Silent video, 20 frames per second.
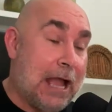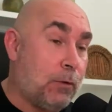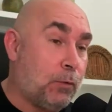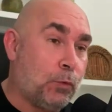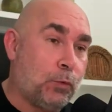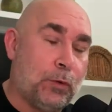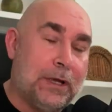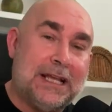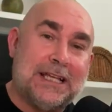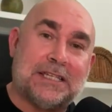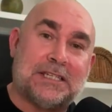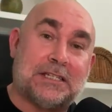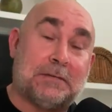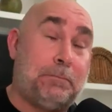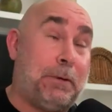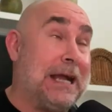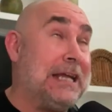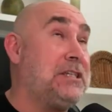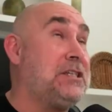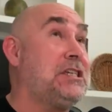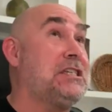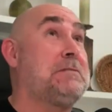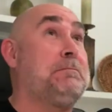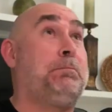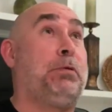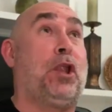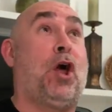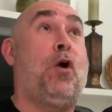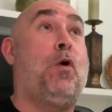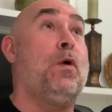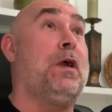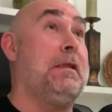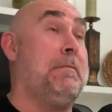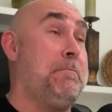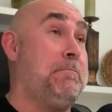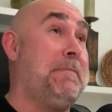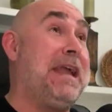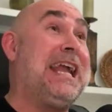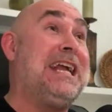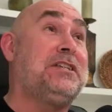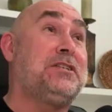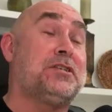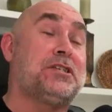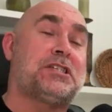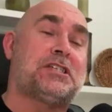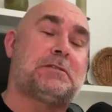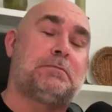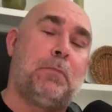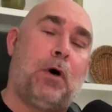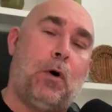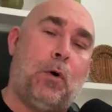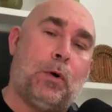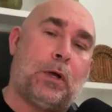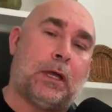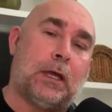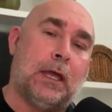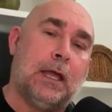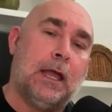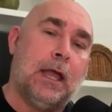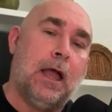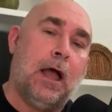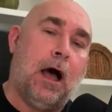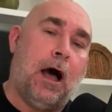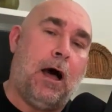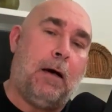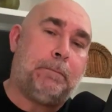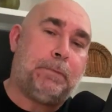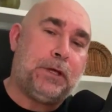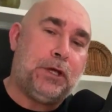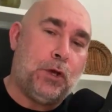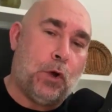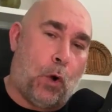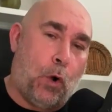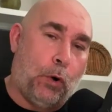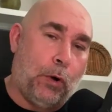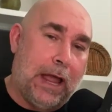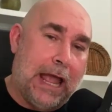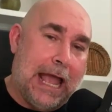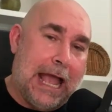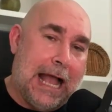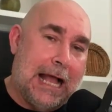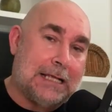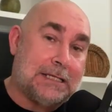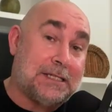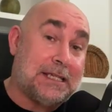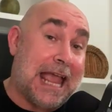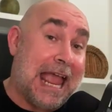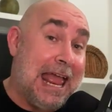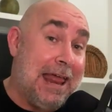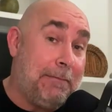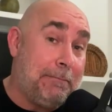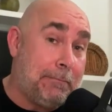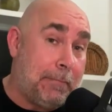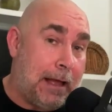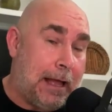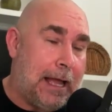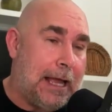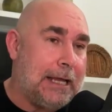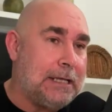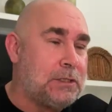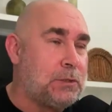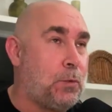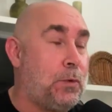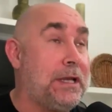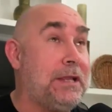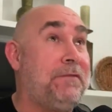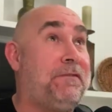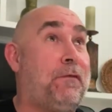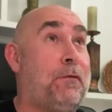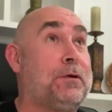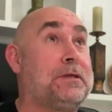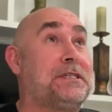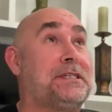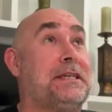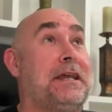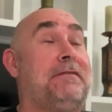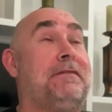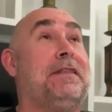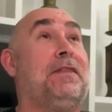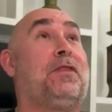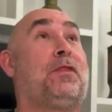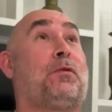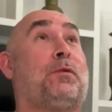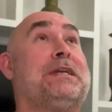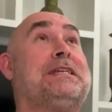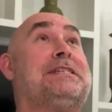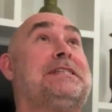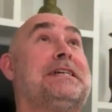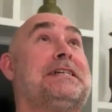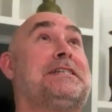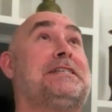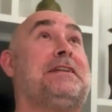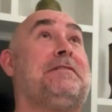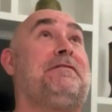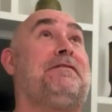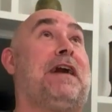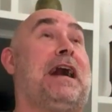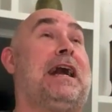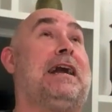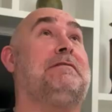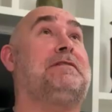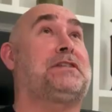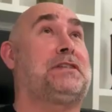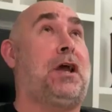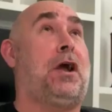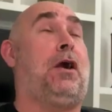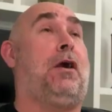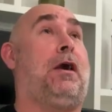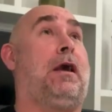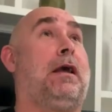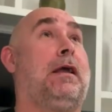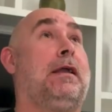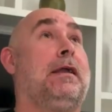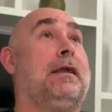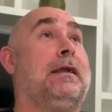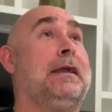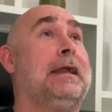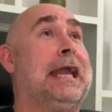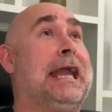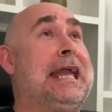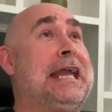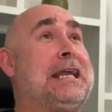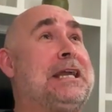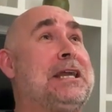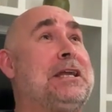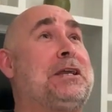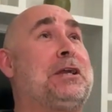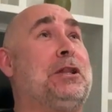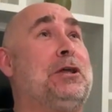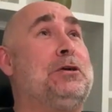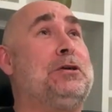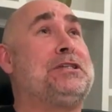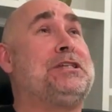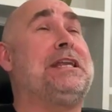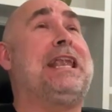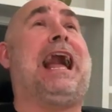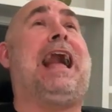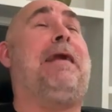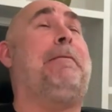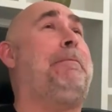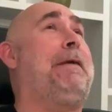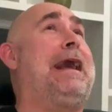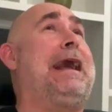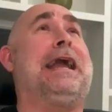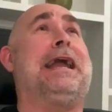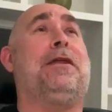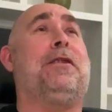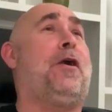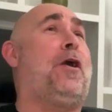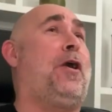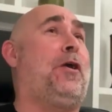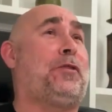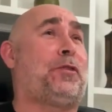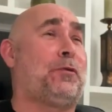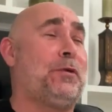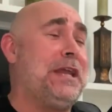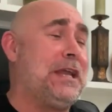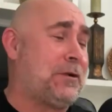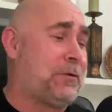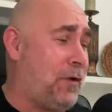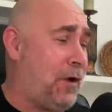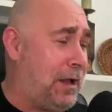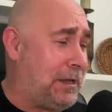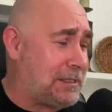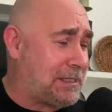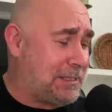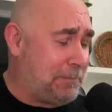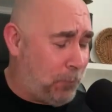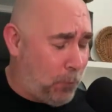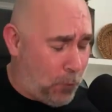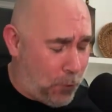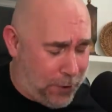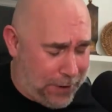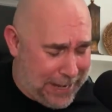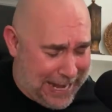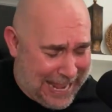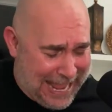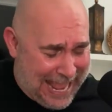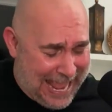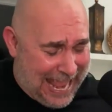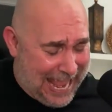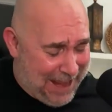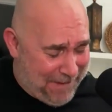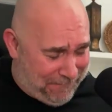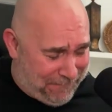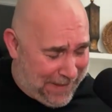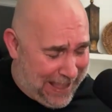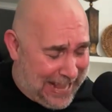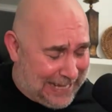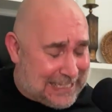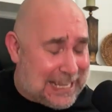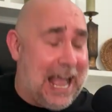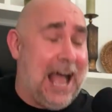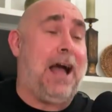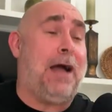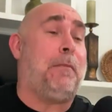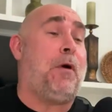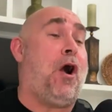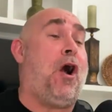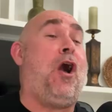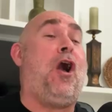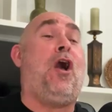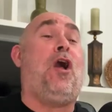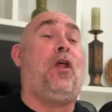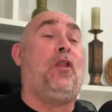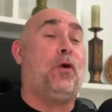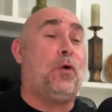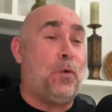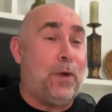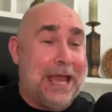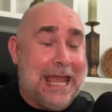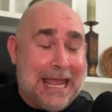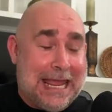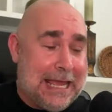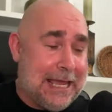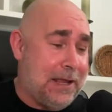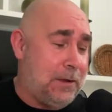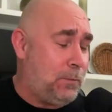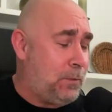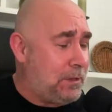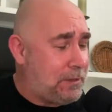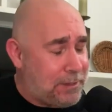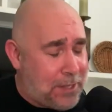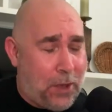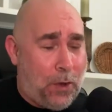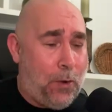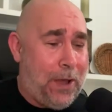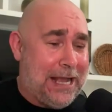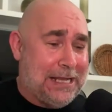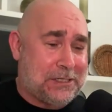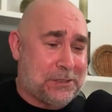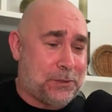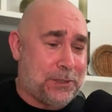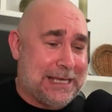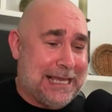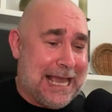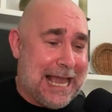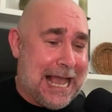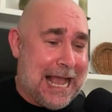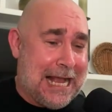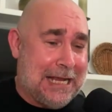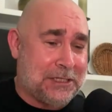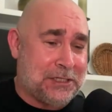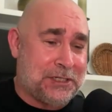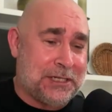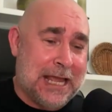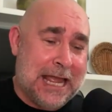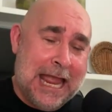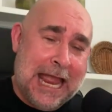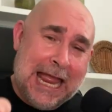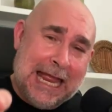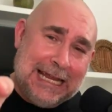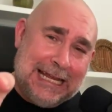at risk by just blowing major smoke up your ass and mine 24 7, 365. So, in conclusion, I'm buying all three across the board. In fact, I'm all the way in with no extra cash.